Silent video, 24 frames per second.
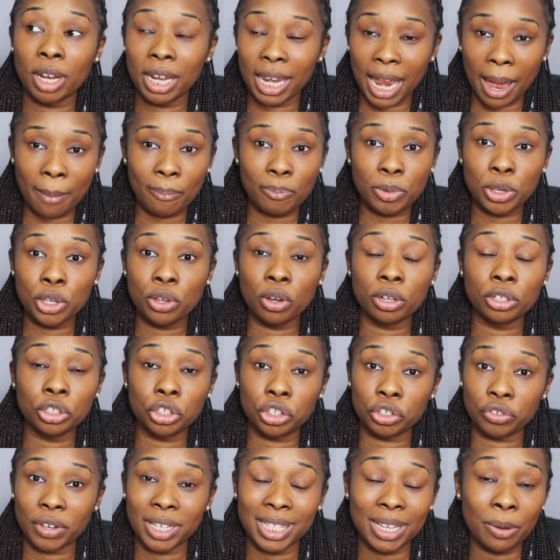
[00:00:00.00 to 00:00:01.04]
like beyond
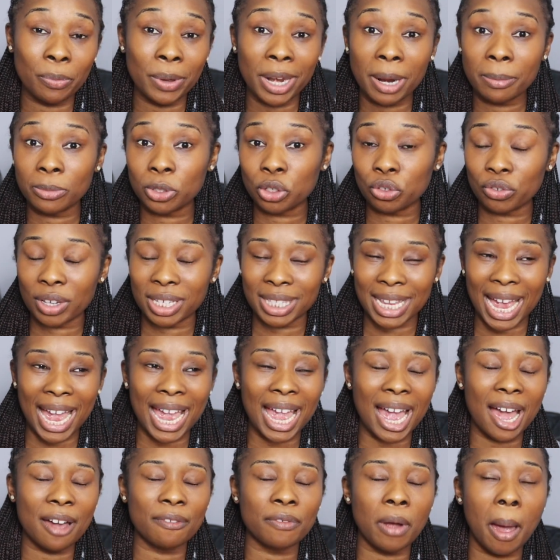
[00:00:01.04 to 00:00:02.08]
stress. And when I'm stressed,
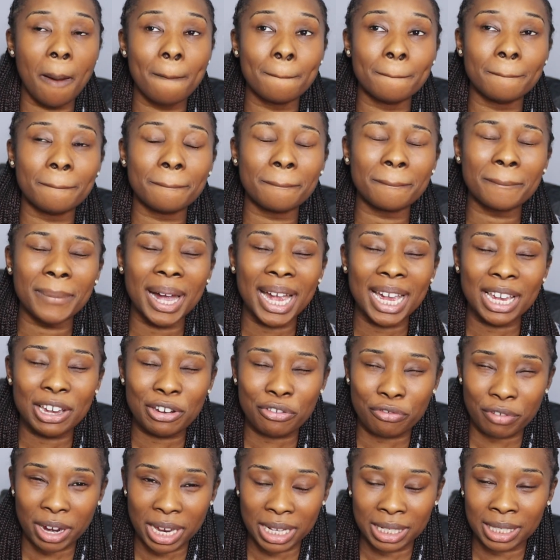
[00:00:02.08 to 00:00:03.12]
I have
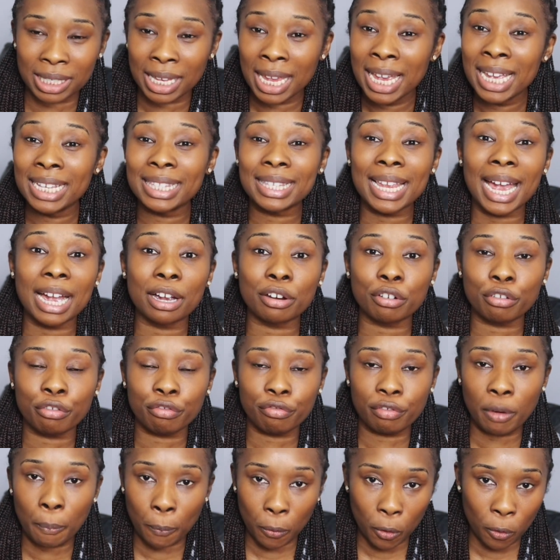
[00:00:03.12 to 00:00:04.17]
migraines that
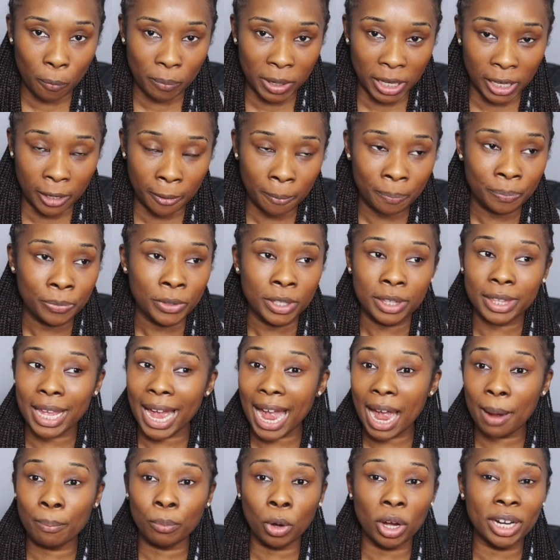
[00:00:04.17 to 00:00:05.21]
cripple me,
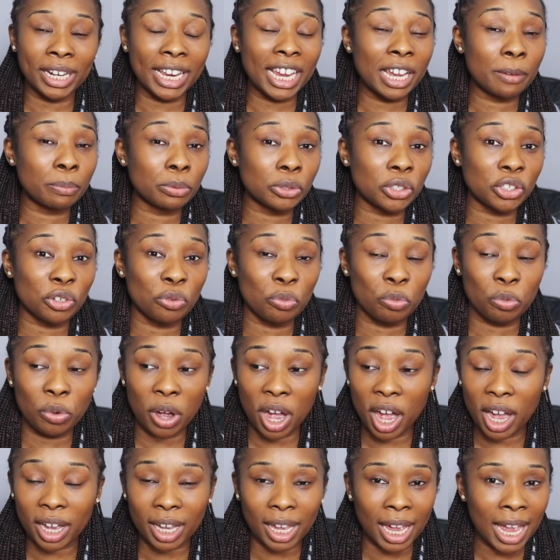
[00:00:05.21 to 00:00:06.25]
that I'm unable to
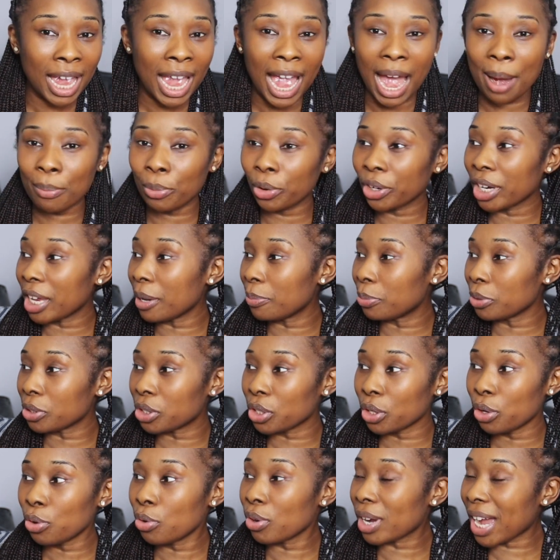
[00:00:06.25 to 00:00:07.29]
work, I'm unable
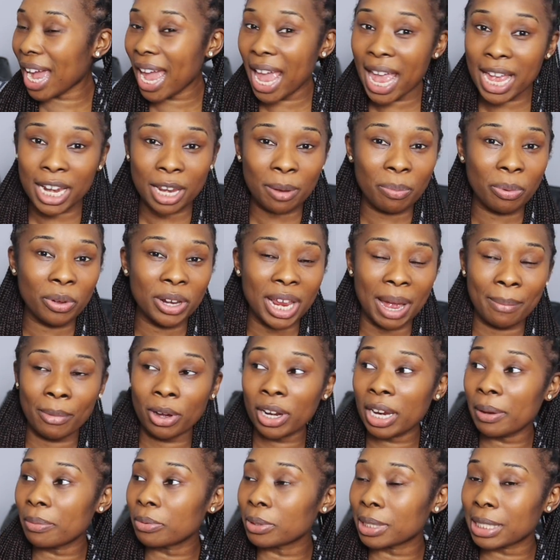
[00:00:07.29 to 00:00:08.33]
to look at anybody, I'm
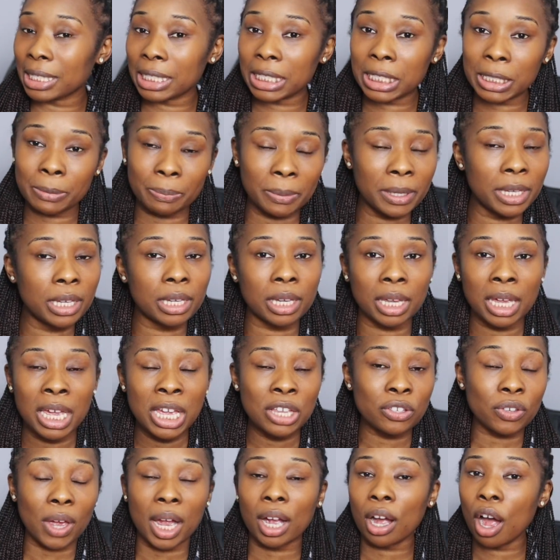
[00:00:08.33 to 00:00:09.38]
unable to speak.
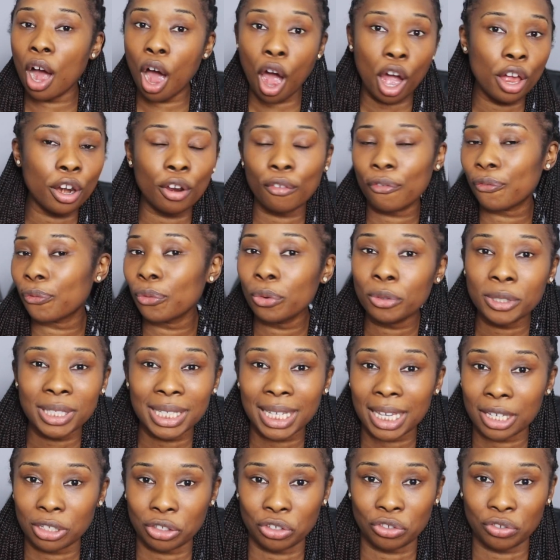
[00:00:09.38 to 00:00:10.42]
So I can't afford
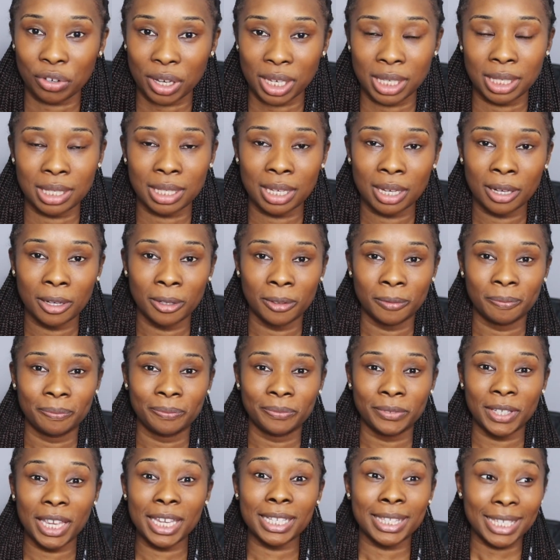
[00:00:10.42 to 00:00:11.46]
to get stressed.
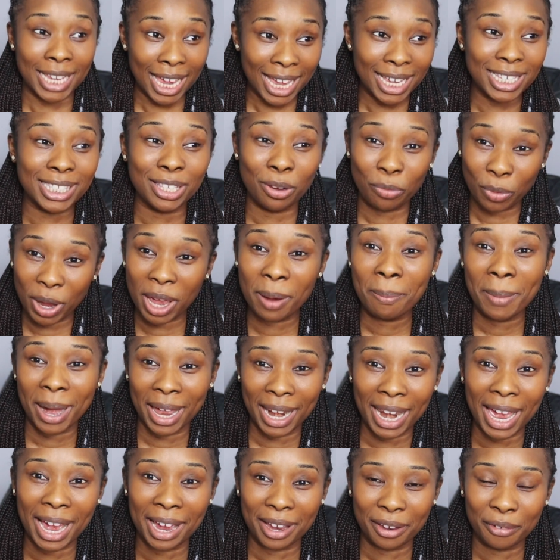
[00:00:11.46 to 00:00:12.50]
It takes away
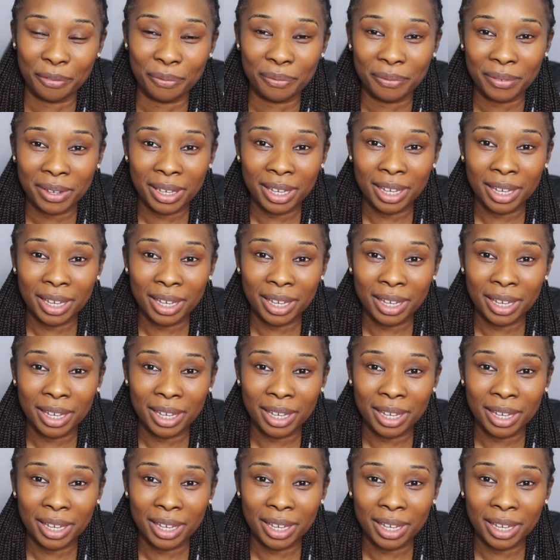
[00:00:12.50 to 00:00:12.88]
my life.